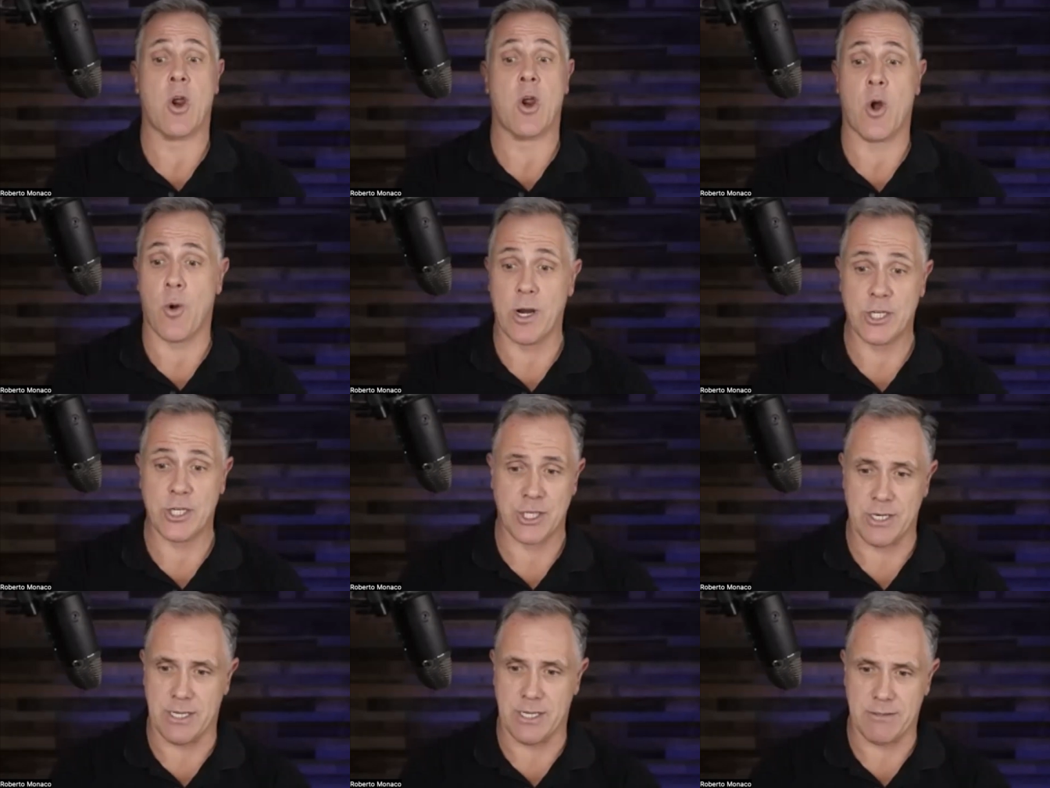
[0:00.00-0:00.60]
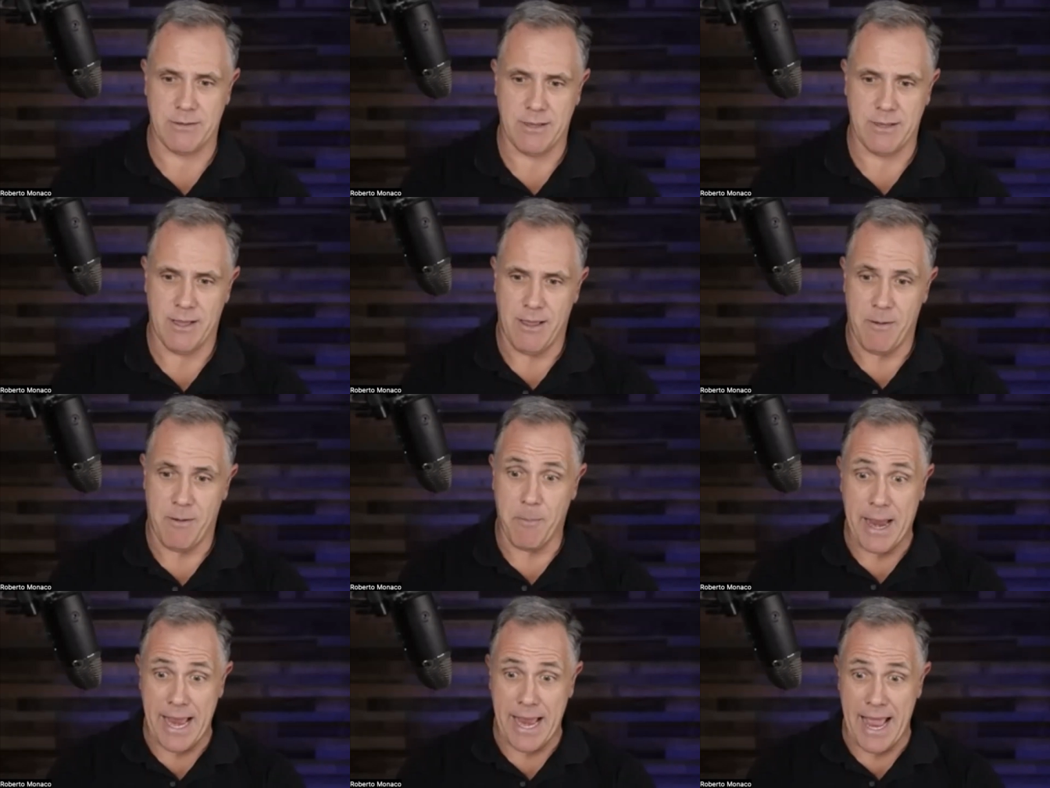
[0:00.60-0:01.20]
crushing it.
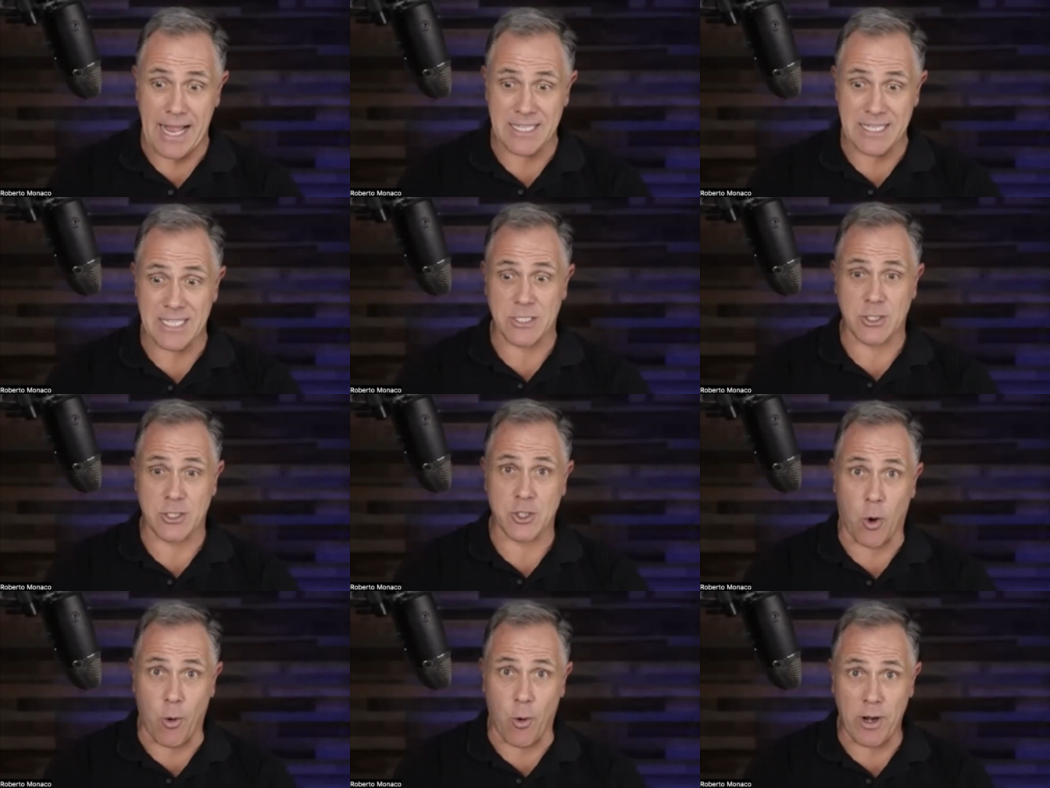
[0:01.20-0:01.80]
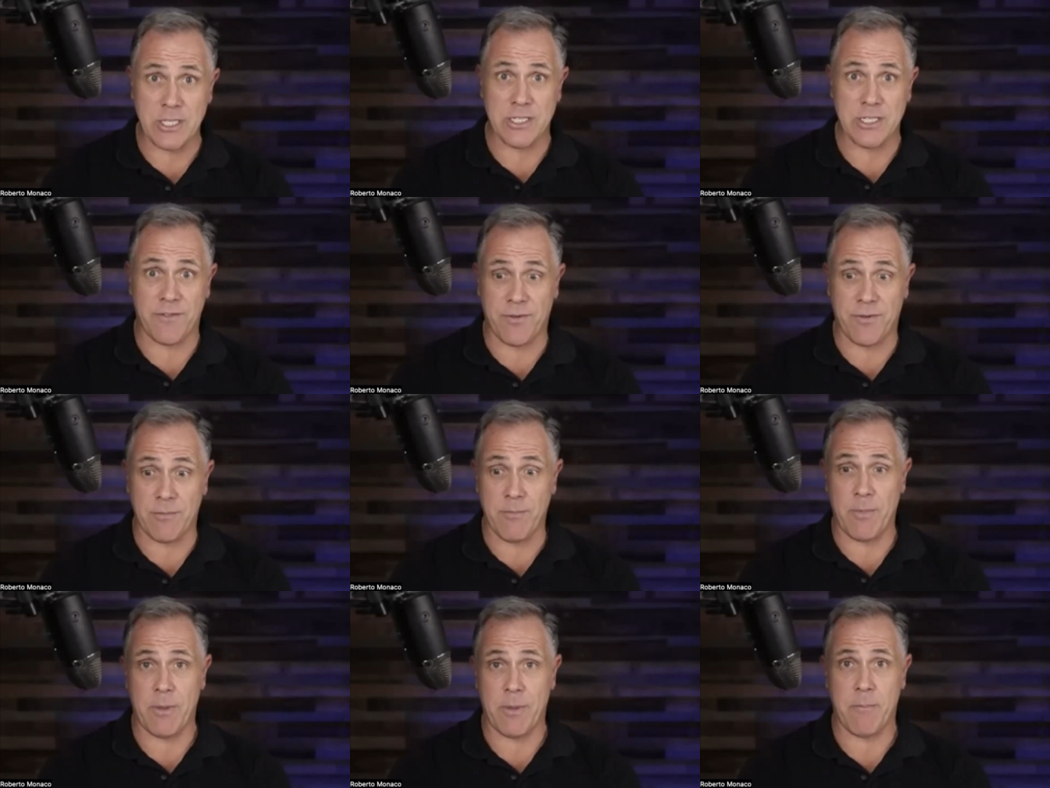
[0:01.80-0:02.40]
But he has a totally
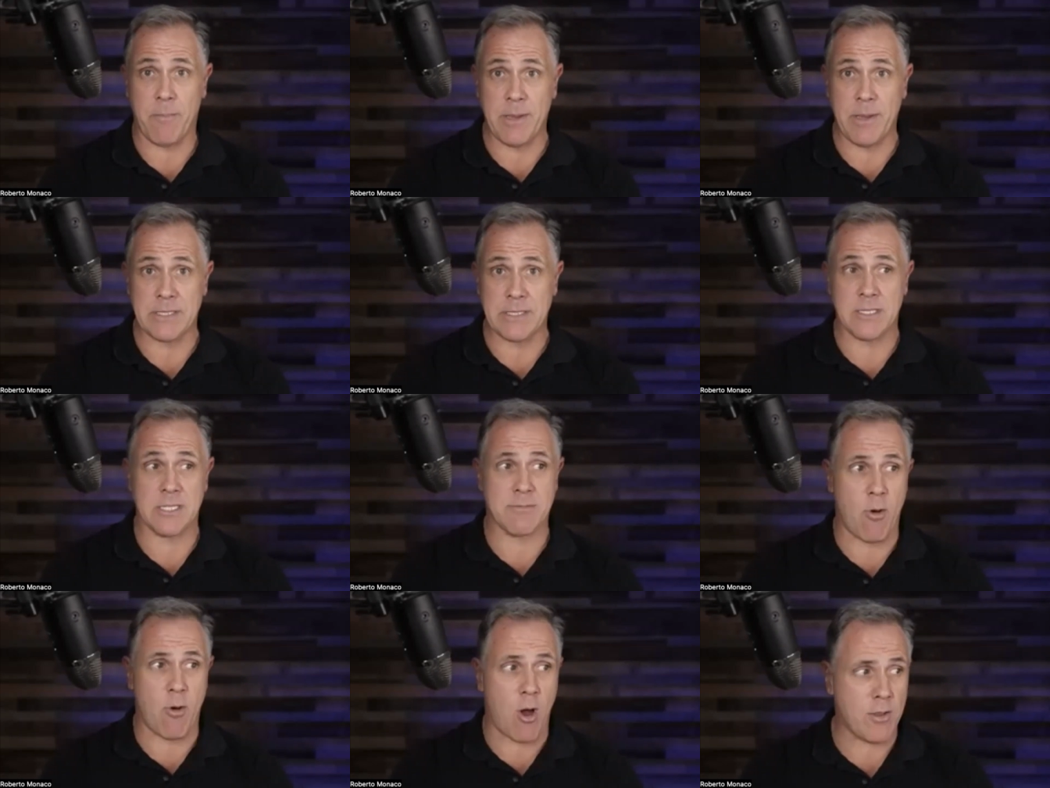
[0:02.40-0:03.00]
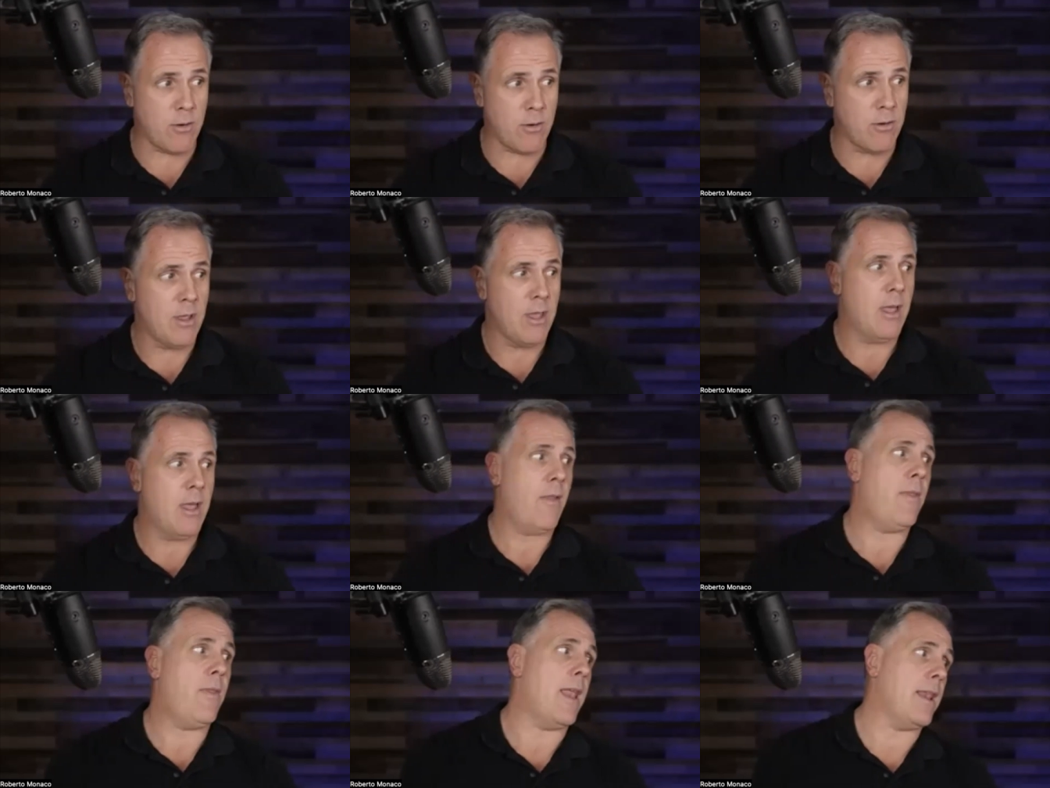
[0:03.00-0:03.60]
different business model
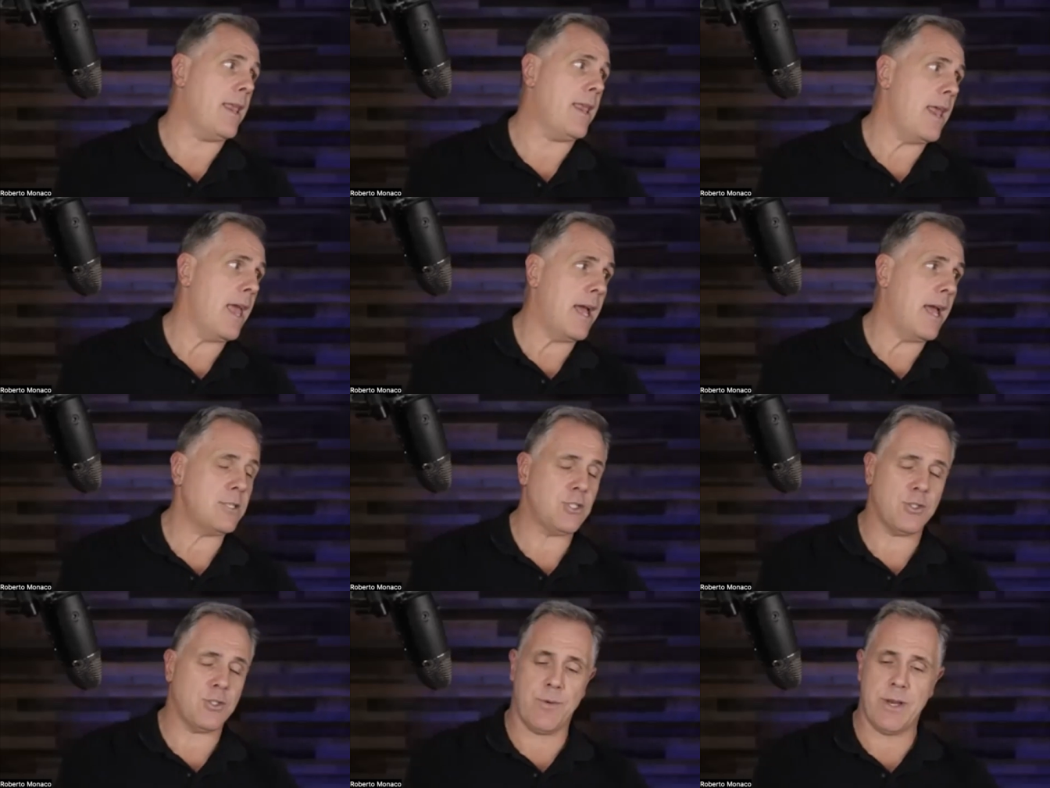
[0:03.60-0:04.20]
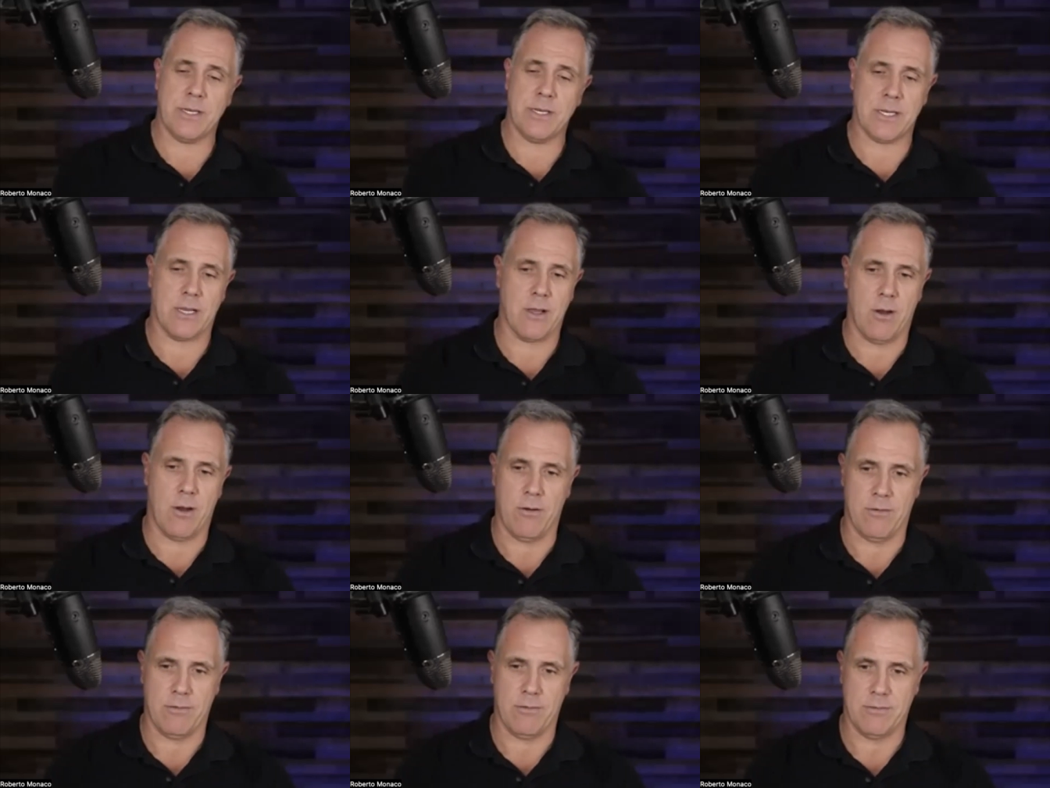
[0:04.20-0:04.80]
than he had two years
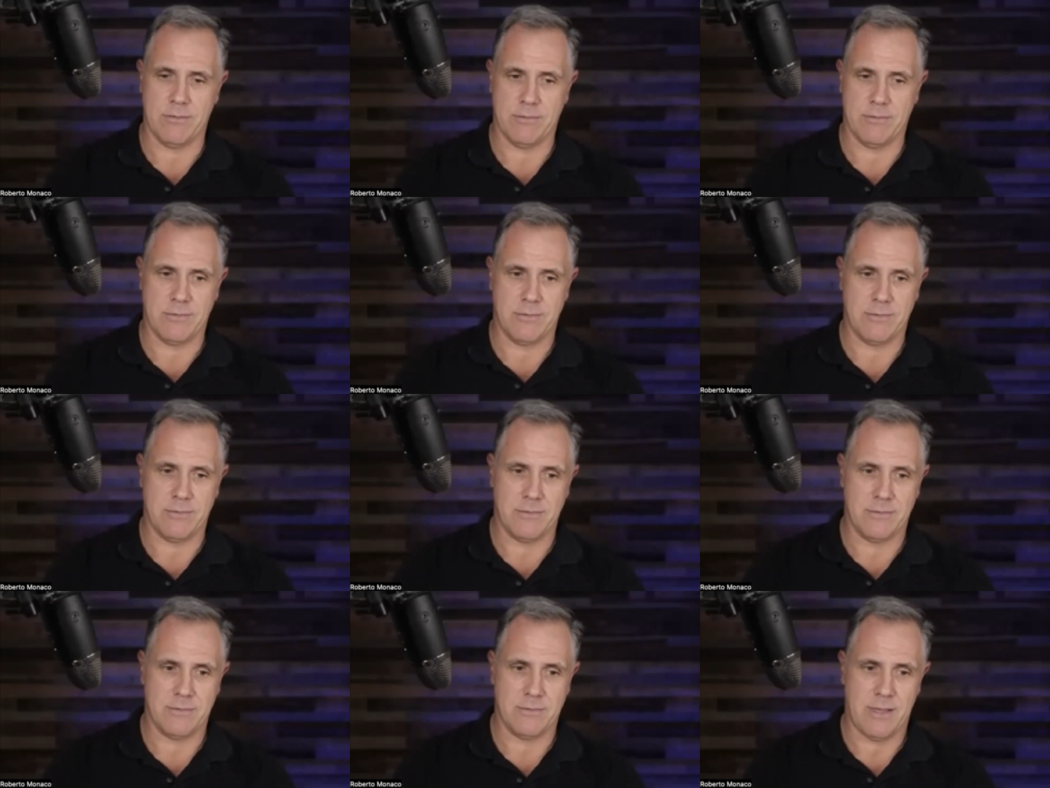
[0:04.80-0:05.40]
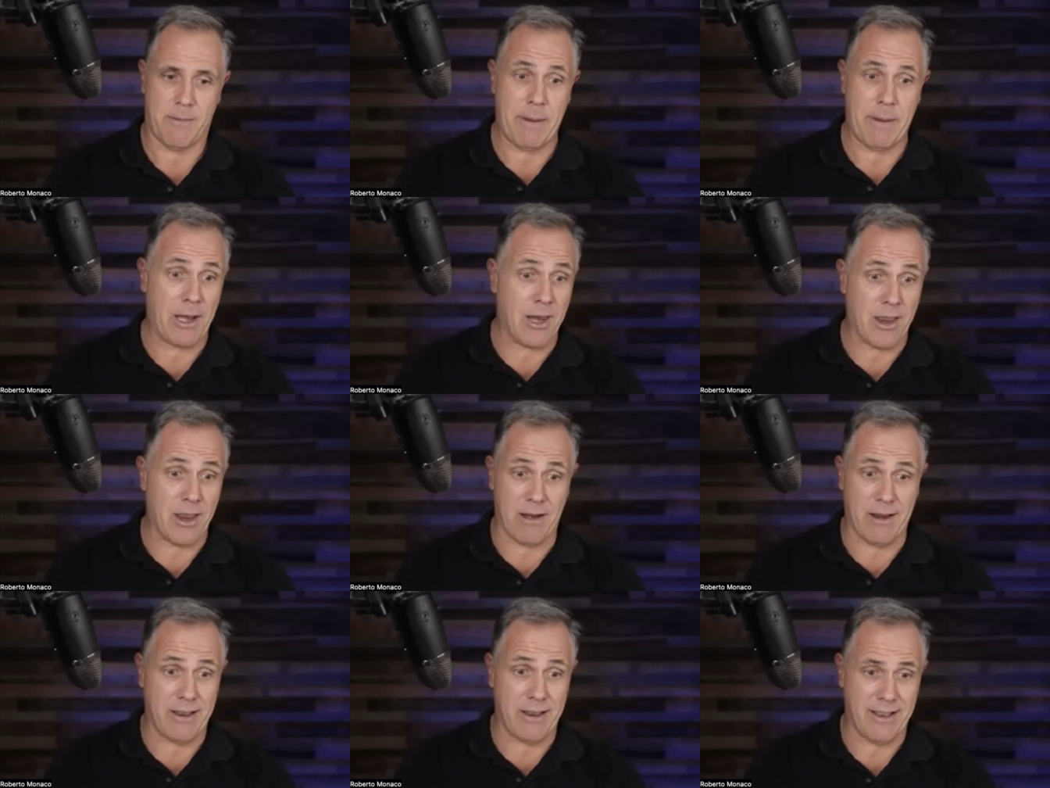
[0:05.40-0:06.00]
ago. Yeah, I mean
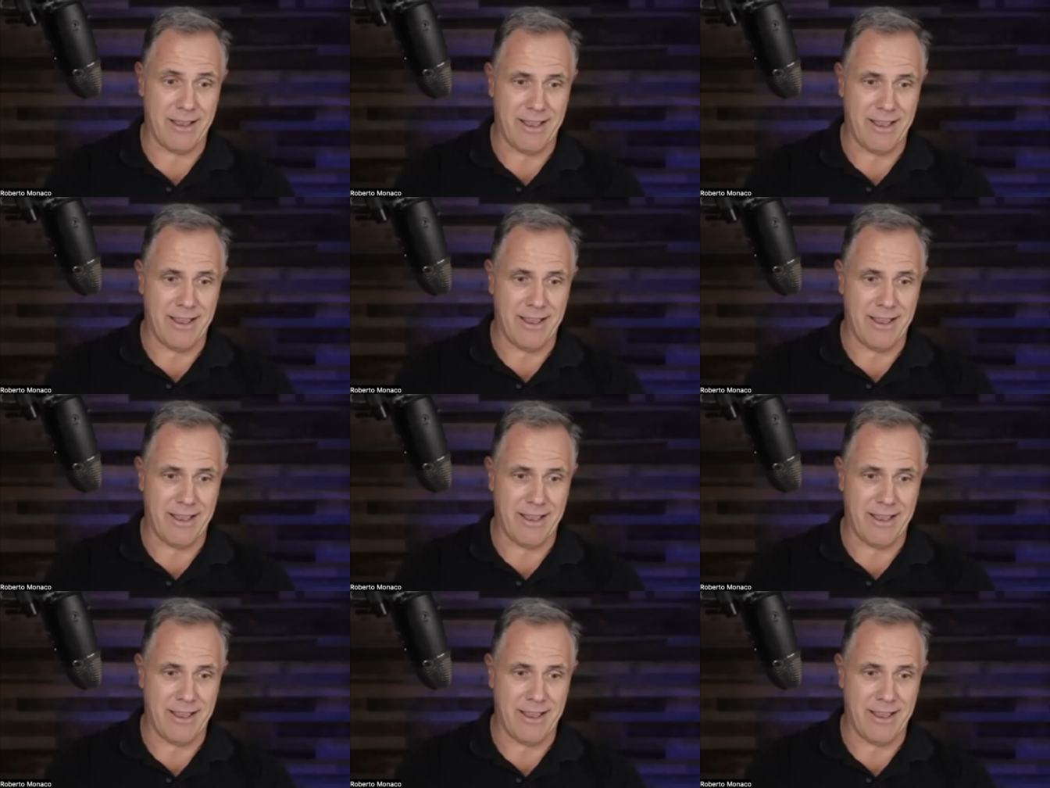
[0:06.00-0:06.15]
literally